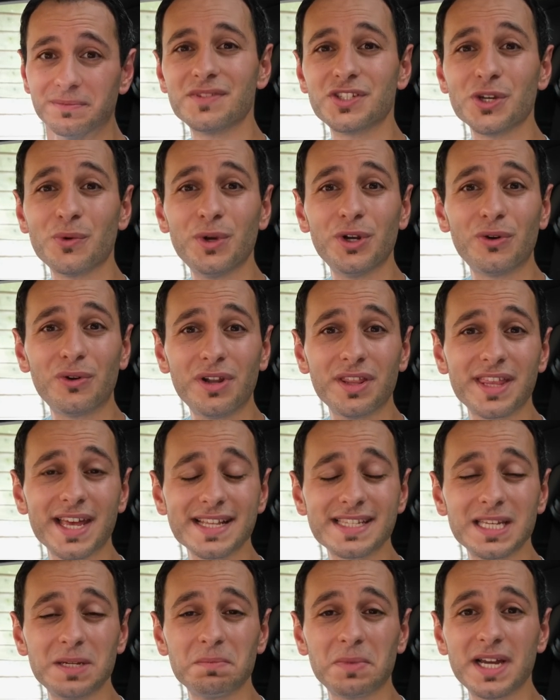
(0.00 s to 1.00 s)
So with all of
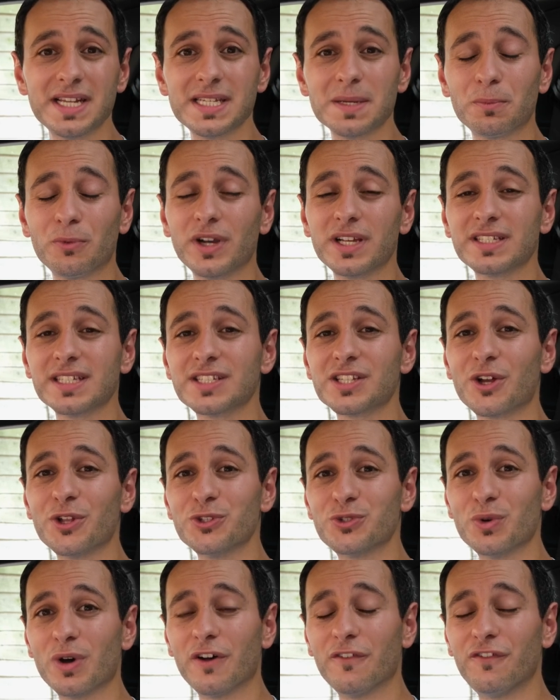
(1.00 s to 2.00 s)
that in mind, it brings us
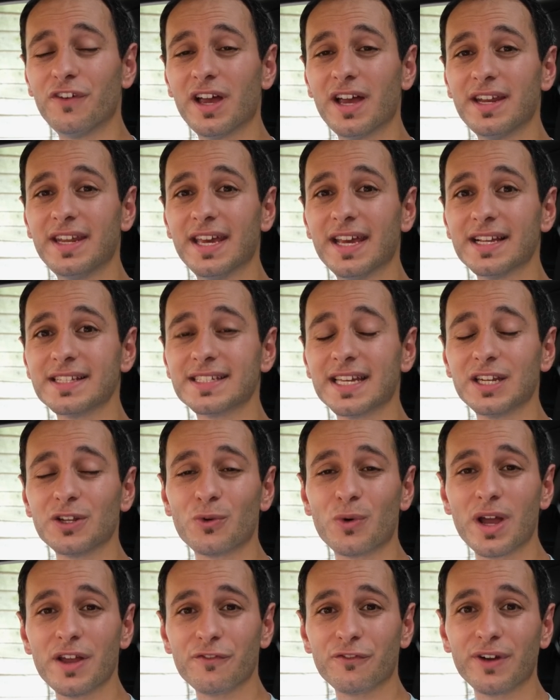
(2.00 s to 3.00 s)
onto our verdict, and
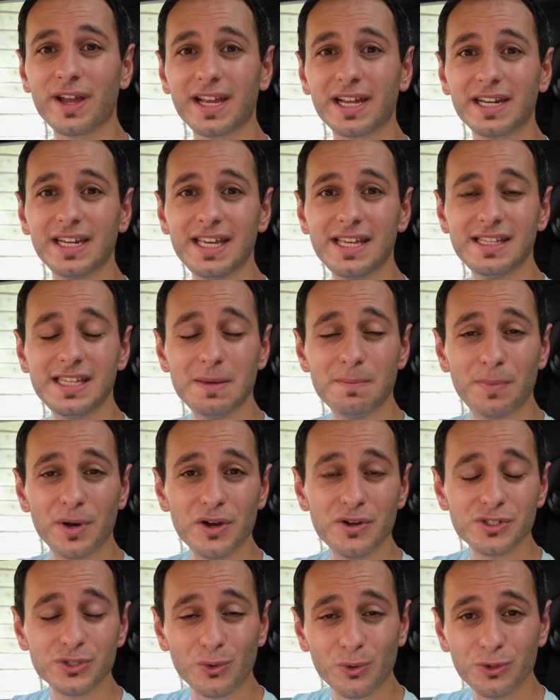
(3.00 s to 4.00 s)
quite frankly the
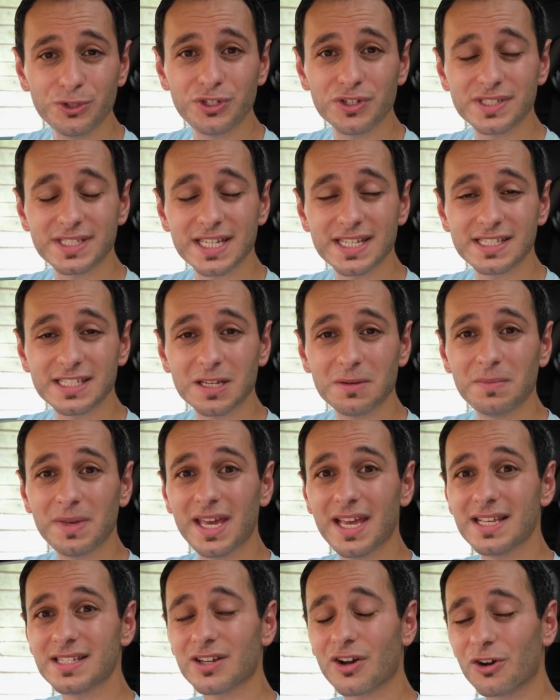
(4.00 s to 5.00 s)
Bose audio system
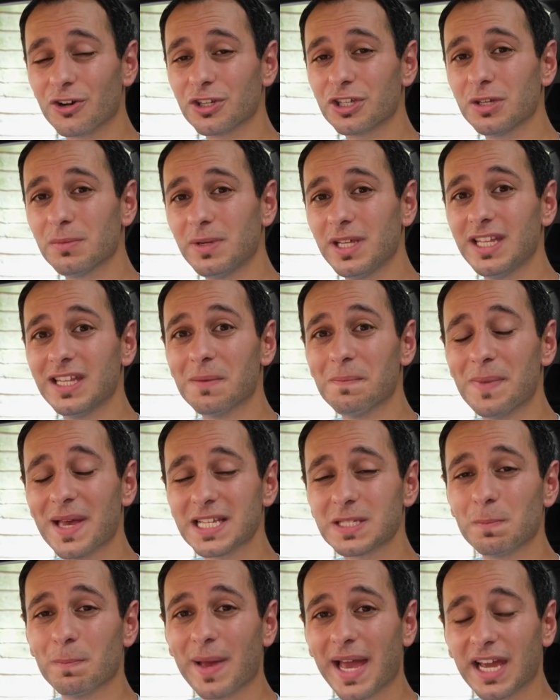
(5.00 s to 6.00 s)
is arguably the
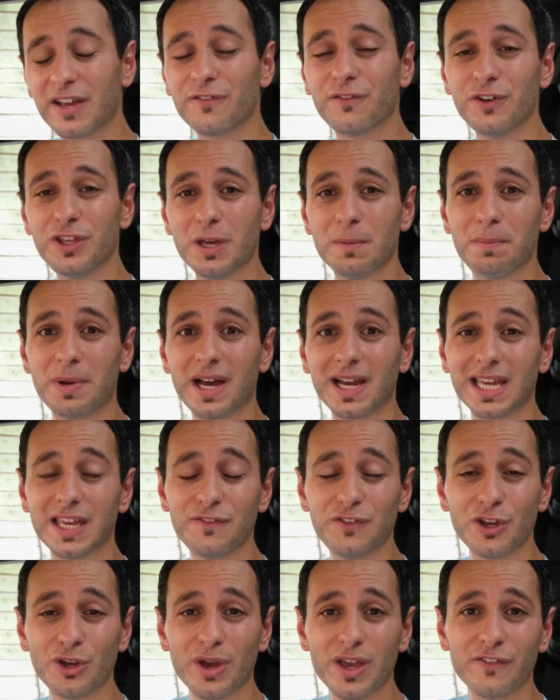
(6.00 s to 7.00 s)
best bang for your buck
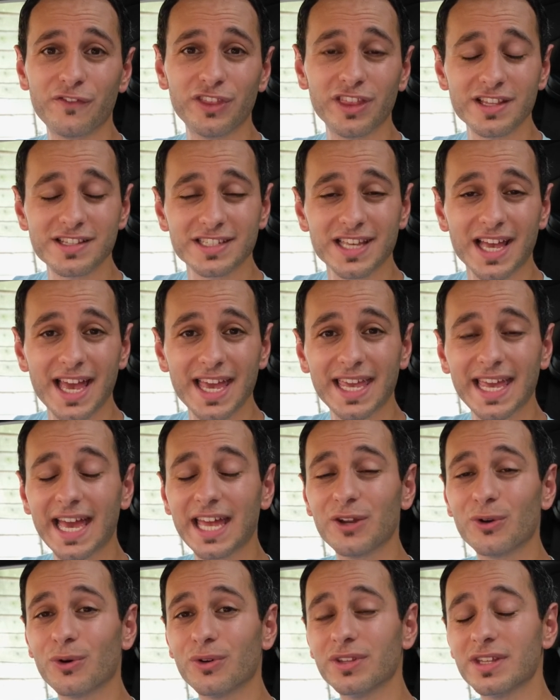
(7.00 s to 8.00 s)
if you're going for the
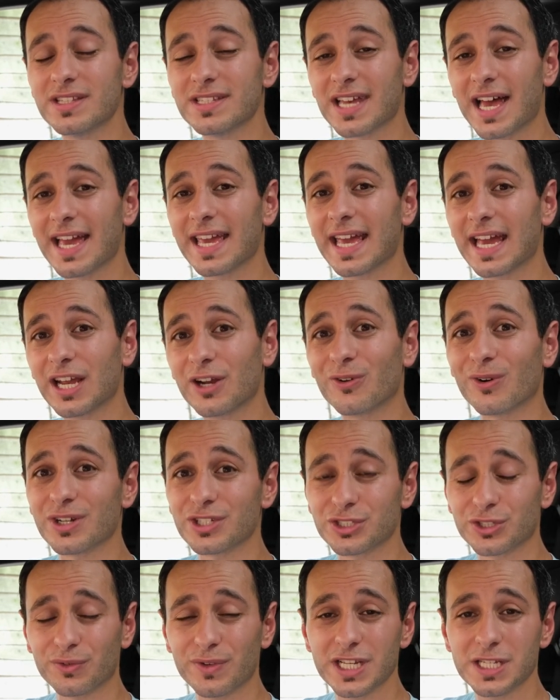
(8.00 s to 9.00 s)
Taycan or the Taycan
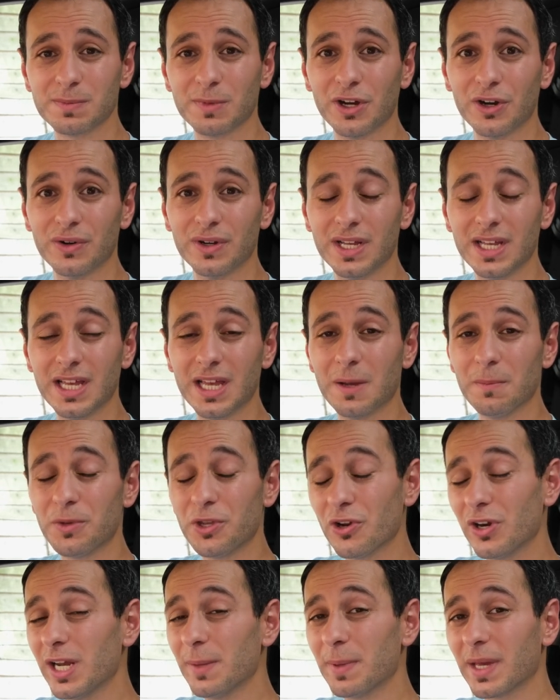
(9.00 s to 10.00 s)
Cross Turismo,
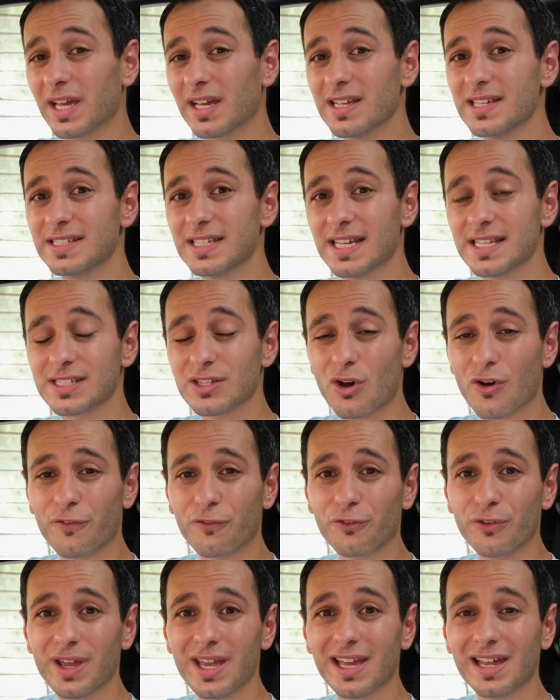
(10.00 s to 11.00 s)
purely because it's
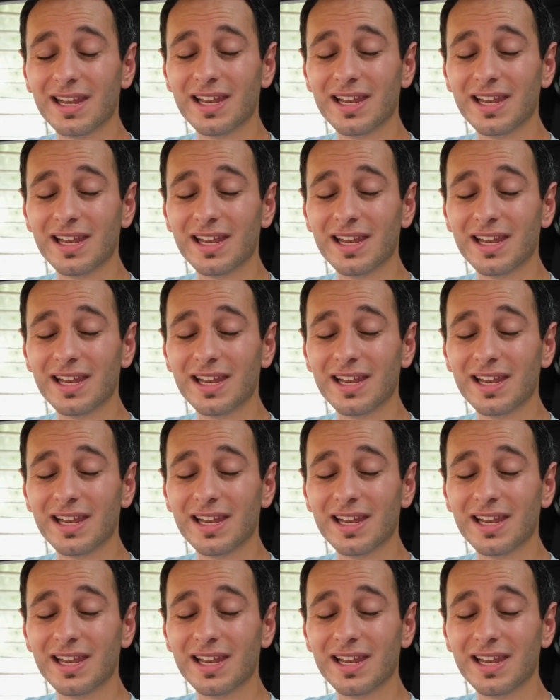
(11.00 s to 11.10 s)
offering a